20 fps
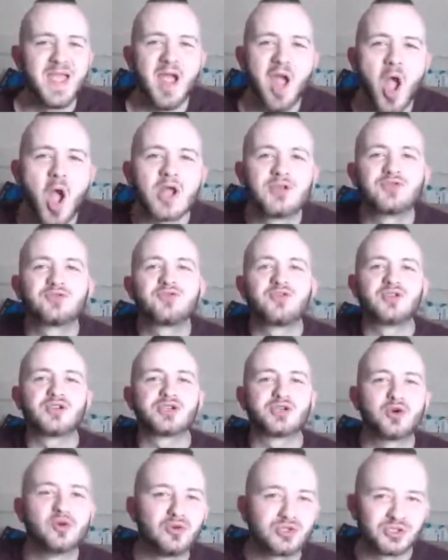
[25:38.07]
I drew the
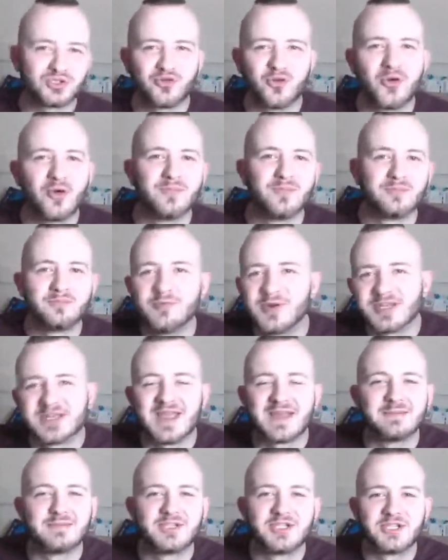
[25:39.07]
short straw when it
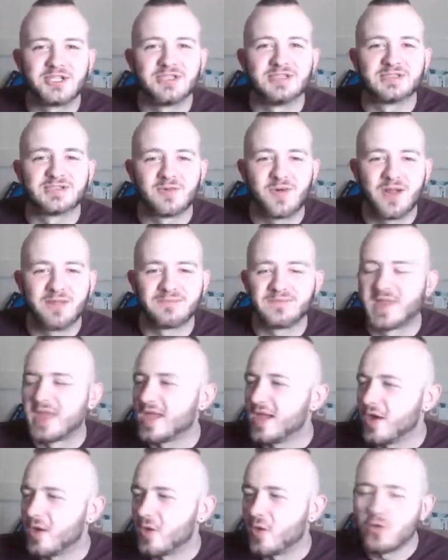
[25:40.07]
came to genes, all right?
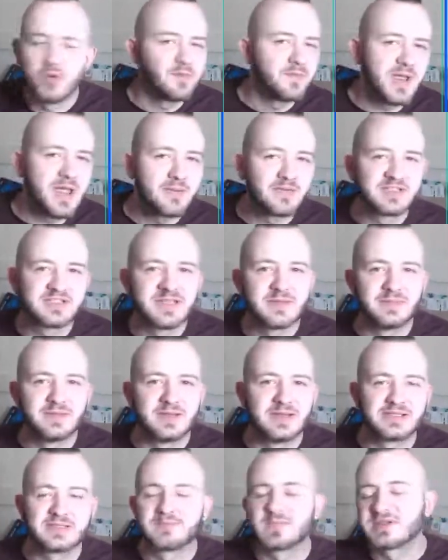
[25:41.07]
All of my other
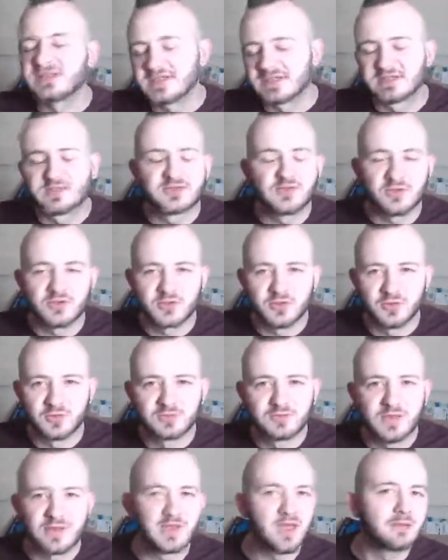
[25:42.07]
siblings, my sister's not short.
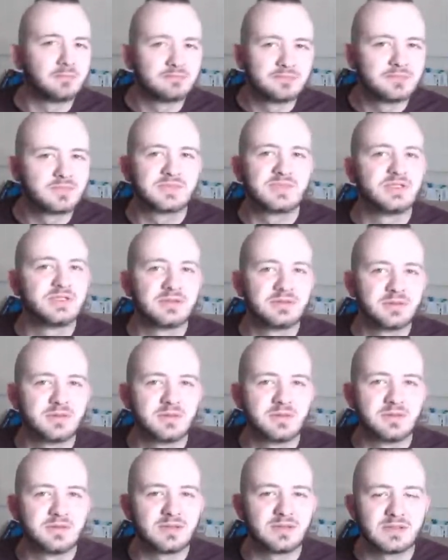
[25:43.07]
Okay. She's
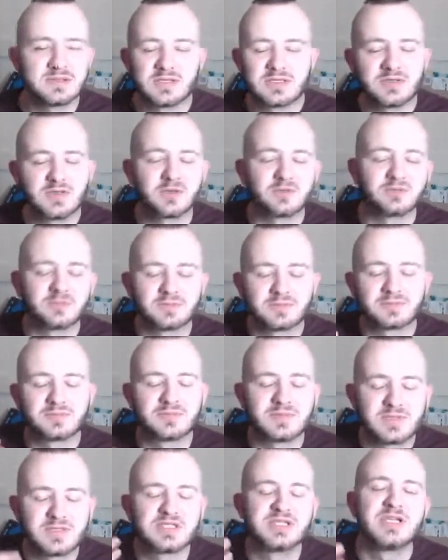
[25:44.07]
not,
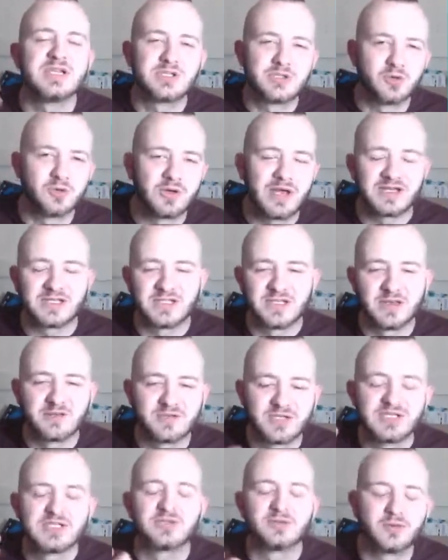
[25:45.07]
she is short, actually. No,
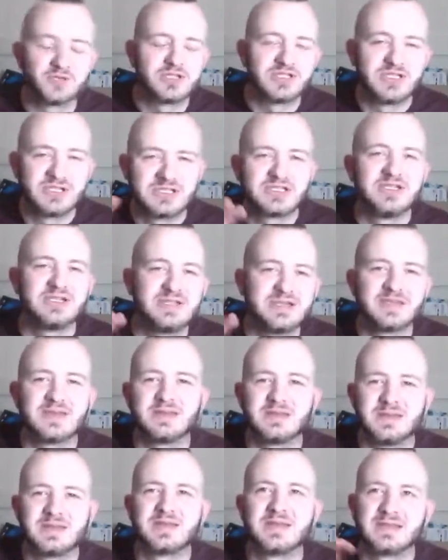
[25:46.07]
she's short. She
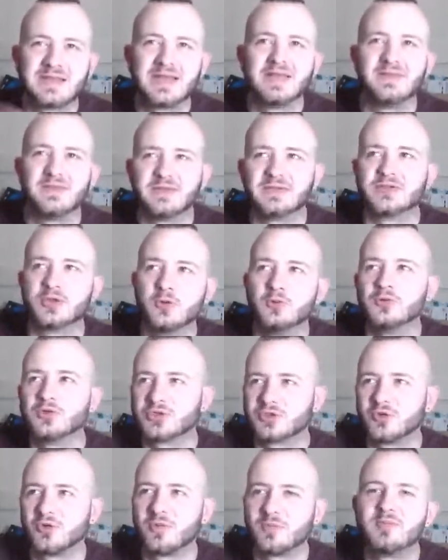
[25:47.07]
didn't get the tall
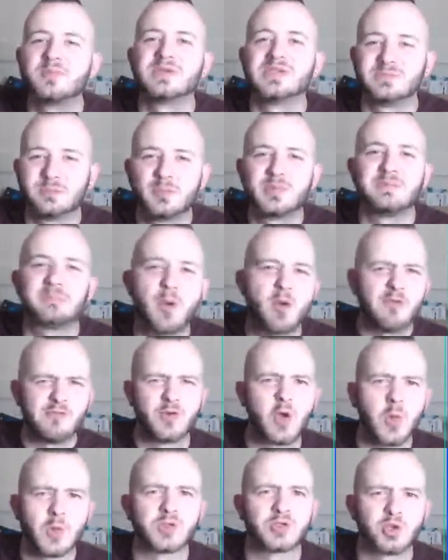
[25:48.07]
straw. We both
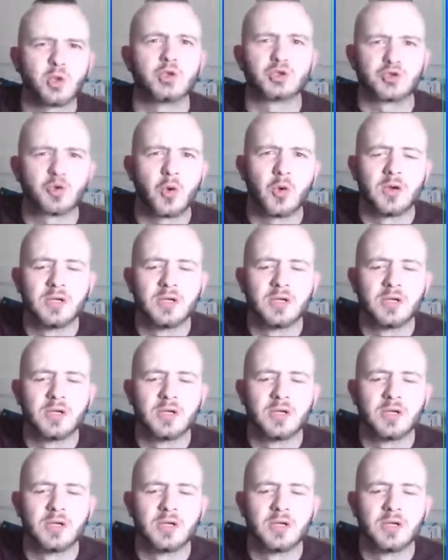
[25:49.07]
got the short straw.